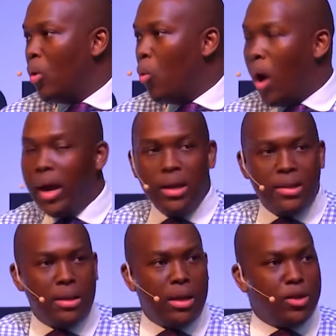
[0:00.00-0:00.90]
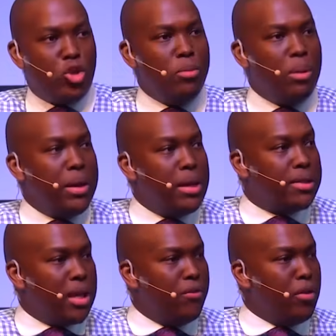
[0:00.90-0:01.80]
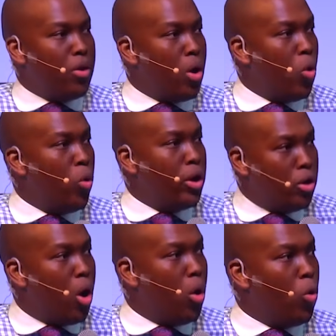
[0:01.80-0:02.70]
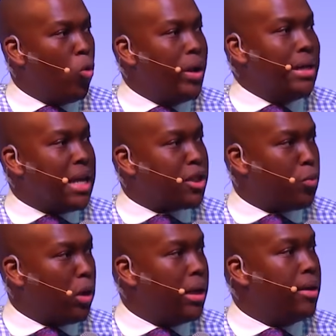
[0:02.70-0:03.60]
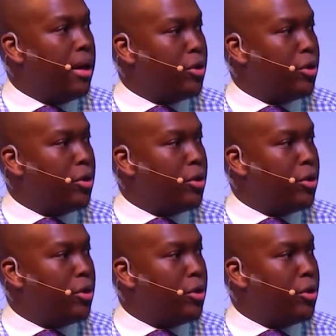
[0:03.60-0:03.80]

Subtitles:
Why is it that as human beings, even though we know we desperately need